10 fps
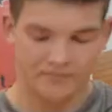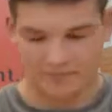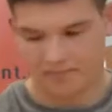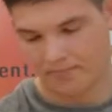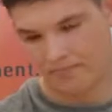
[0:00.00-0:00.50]

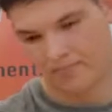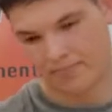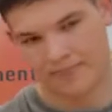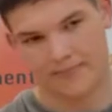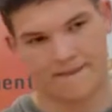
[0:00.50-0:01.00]

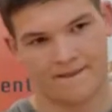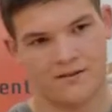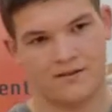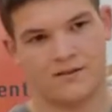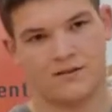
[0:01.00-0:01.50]

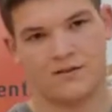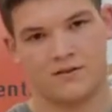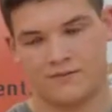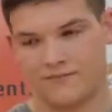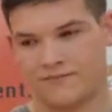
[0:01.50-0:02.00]

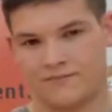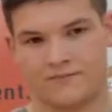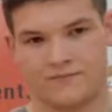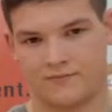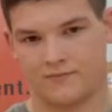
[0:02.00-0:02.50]

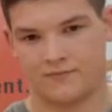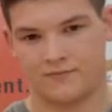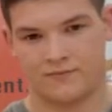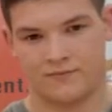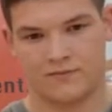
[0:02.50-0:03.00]

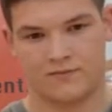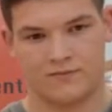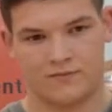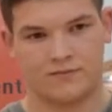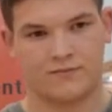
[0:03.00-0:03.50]

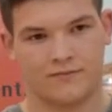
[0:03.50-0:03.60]
The person shown says nothing.